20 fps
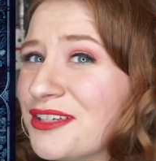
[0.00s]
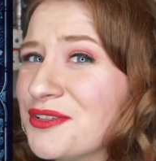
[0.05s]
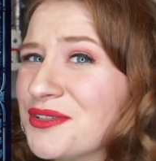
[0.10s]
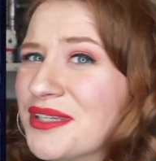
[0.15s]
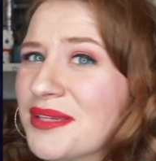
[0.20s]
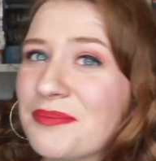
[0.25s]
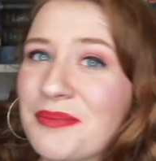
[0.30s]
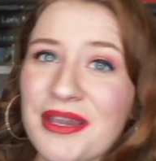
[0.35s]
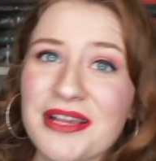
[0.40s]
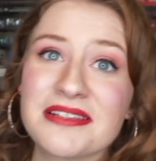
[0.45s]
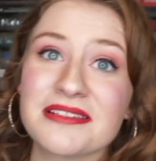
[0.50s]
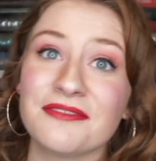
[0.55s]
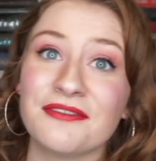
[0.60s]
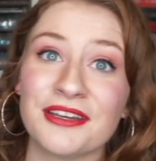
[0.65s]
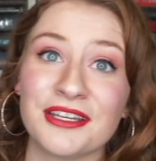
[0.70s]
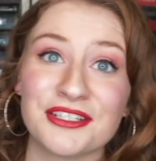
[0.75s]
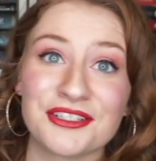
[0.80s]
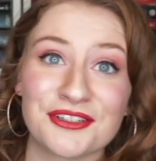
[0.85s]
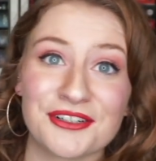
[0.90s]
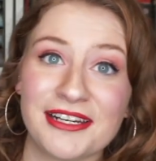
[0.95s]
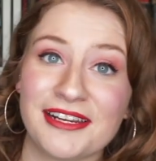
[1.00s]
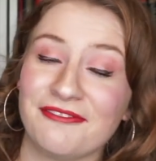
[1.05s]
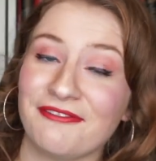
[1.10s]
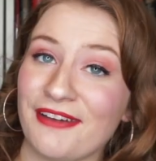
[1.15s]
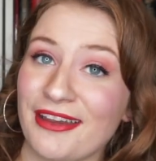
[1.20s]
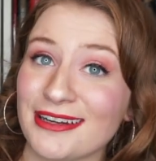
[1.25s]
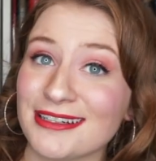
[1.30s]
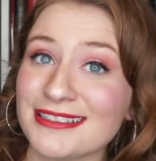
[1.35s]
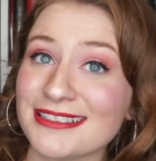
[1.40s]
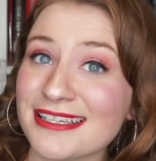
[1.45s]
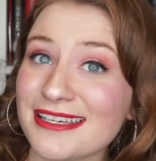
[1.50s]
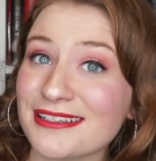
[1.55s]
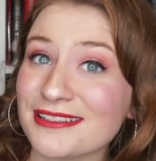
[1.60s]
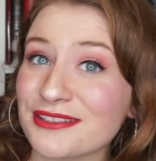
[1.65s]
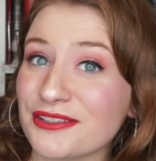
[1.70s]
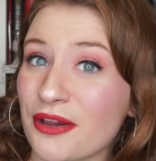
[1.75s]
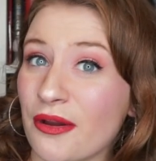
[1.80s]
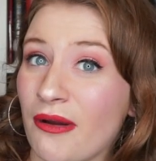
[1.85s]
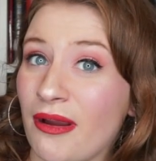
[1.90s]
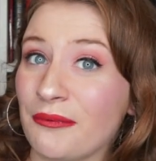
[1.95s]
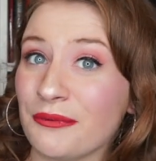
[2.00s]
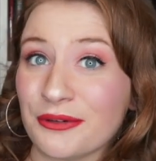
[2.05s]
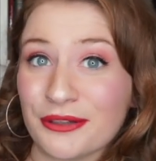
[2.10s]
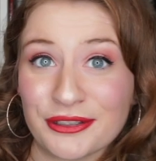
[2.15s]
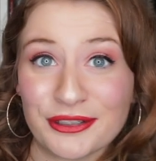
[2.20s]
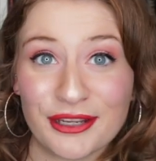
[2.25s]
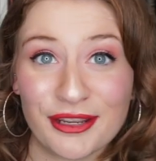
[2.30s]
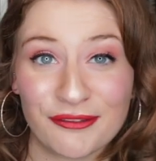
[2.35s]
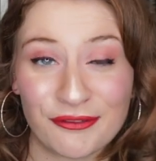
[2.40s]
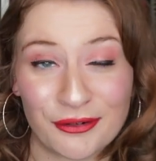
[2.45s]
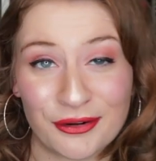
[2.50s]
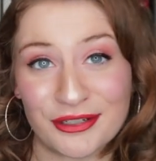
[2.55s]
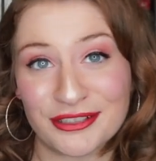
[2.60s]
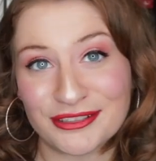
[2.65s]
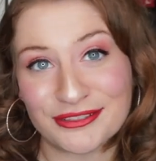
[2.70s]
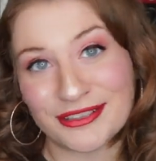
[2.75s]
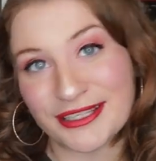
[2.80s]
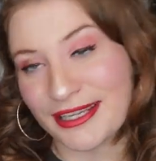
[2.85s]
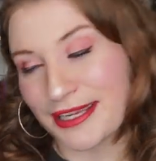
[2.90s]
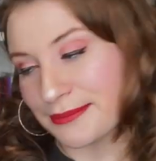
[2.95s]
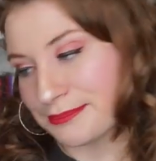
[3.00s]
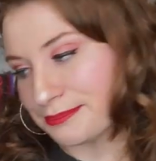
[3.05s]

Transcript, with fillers: interesting mix of history and fantasy, so I'm really looking forward to reading